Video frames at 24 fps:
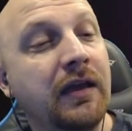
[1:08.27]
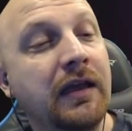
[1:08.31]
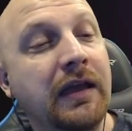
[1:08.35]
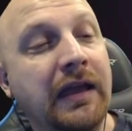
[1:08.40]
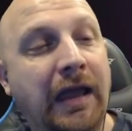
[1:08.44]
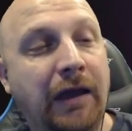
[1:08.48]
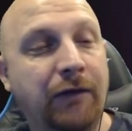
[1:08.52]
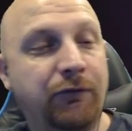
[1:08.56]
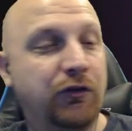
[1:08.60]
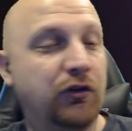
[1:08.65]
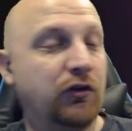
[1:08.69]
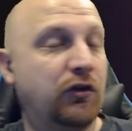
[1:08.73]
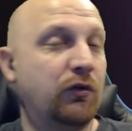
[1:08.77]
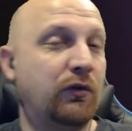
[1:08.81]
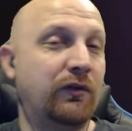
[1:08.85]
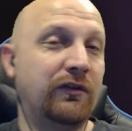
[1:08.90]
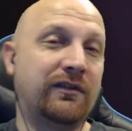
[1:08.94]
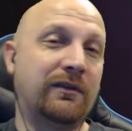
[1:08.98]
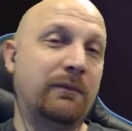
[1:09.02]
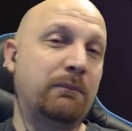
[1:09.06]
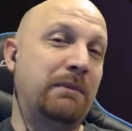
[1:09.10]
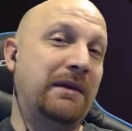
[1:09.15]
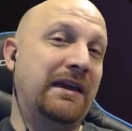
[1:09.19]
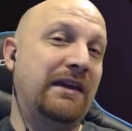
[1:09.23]
If you're doing
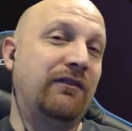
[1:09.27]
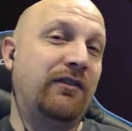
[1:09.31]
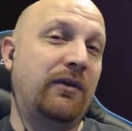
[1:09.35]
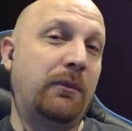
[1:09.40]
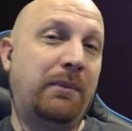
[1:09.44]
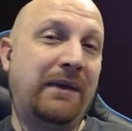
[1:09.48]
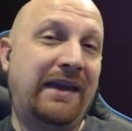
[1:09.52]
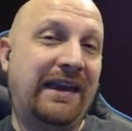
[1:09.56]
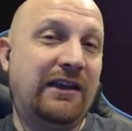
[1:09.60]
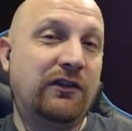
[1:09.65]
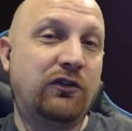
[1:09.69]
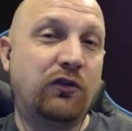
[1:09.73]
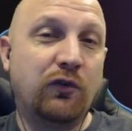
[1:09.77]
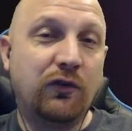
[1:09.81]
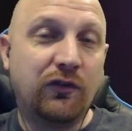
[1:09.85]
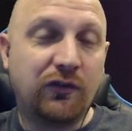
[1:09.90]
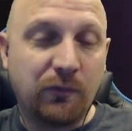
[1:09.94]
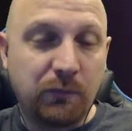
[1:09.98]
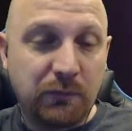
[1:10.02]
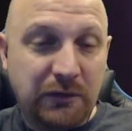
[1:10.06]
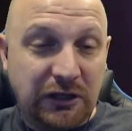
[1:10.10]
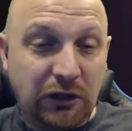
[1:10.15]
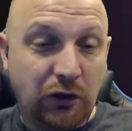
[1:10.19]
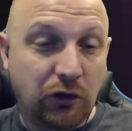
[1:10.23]
some PvP, doing
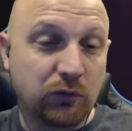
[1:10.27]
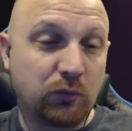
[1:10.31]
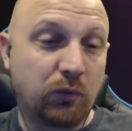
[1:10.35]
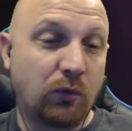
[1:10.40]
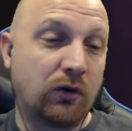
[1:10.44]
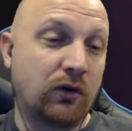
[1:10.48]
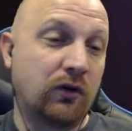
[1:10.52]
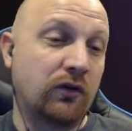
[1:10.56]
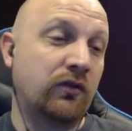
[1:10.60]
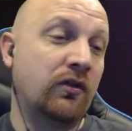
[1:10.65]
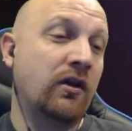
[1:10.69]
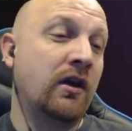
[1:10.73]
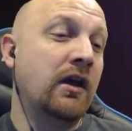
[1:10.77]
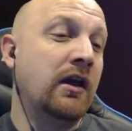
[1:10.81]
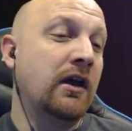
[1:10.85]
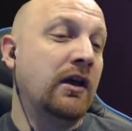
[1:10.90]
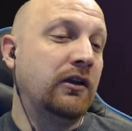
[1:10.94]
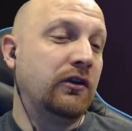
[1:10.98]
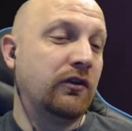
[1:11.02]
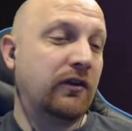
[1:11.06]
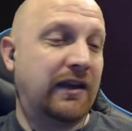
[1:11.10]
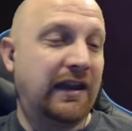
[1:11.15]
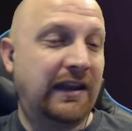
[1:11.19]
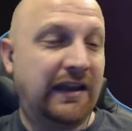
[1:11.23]
some guild wars,
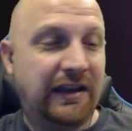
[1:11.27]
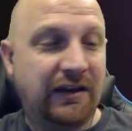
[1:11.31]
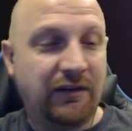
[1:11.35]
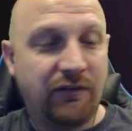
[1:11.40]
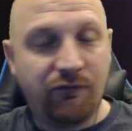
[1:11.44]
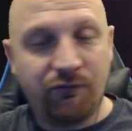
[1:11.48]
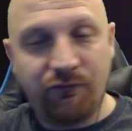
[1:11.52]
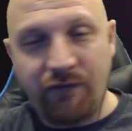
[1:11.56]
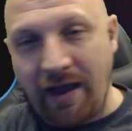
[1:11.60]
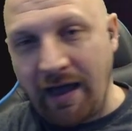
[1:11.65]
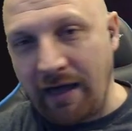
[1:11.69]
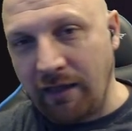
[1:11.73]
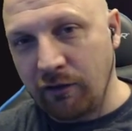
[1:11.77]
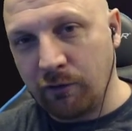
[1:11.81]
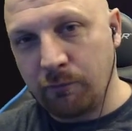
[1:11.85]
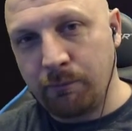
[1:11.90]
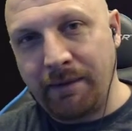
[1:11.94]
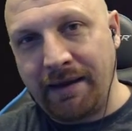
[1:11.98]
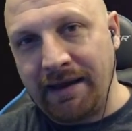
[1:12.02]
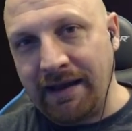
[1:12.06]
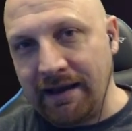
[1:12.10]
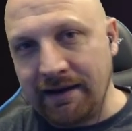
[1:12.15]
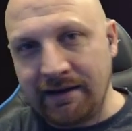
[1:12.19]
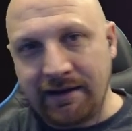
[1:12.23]
you're getting Valor
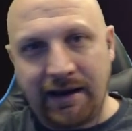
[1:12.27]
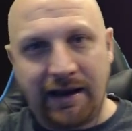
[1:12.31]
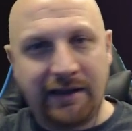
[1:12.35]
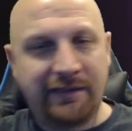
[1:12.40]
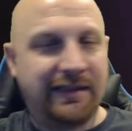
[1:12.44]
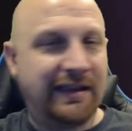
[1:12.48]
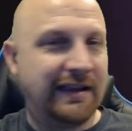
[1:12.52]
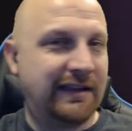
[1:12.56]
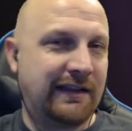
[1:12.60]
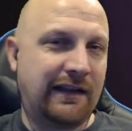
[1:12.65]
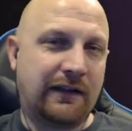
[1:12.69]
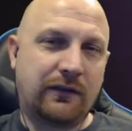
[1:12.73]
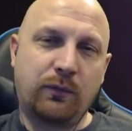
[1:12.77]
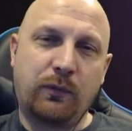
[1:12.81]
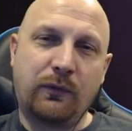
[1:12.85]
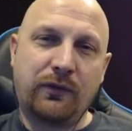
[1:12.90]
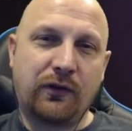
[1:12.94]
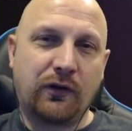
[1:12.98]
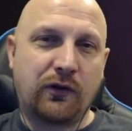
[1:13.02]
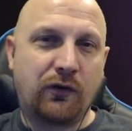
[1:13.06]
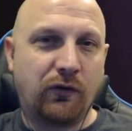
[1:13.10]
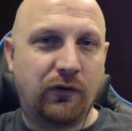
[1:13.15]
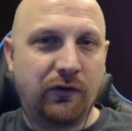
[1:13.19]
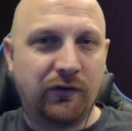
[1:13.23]
back. I think that's what
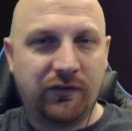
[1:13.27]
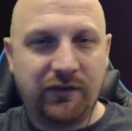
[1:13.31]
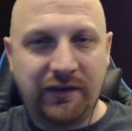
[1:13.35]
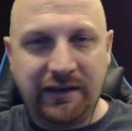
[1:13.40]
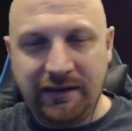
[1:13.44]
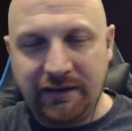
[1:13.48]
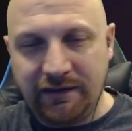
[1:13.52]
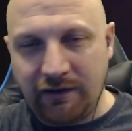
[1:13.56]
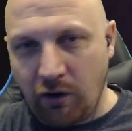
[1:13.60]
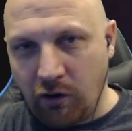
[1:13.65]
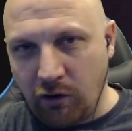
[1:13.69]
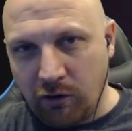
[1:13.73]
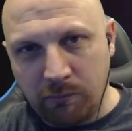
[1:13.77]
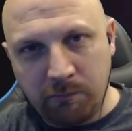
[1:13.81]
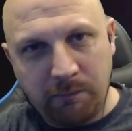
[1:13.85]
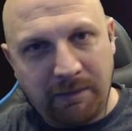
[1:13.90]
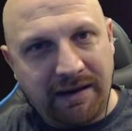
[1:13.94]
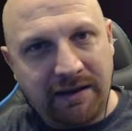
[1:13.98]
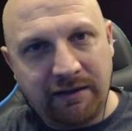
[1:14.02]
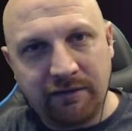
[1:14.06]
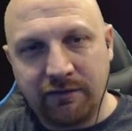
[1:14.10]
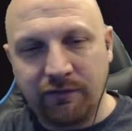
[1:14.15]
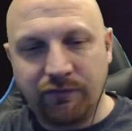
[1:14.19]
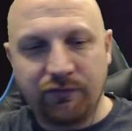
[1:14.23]
the currency,
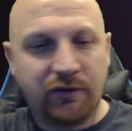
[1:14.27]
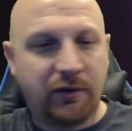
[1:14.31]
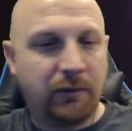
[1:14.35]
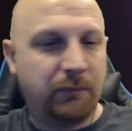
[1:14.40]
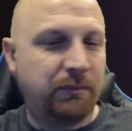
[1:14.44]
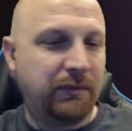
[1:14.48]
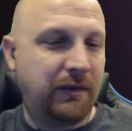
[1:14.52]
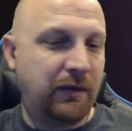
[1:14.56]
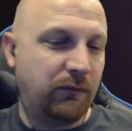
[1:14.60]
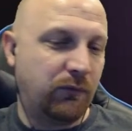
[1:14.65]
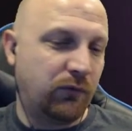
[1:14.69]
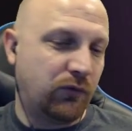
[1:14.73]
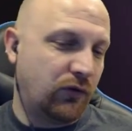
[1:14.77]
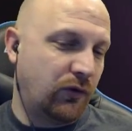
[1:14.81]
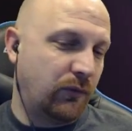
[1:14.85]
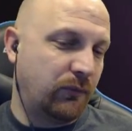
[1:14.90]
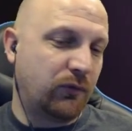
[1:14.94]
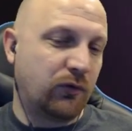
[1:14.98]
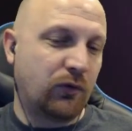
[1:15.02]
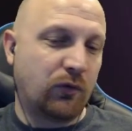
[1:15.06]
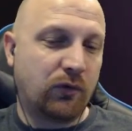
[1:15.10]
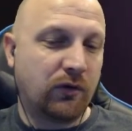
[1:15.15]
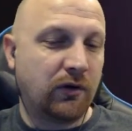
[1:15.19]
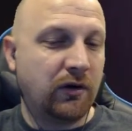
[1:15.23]
armbands of some
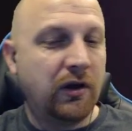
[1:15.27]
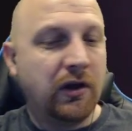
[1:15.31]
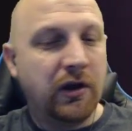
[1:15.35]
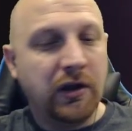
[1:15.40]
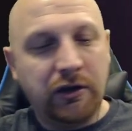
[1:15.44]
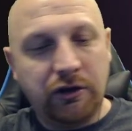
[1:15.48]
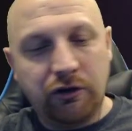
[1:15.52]
sort.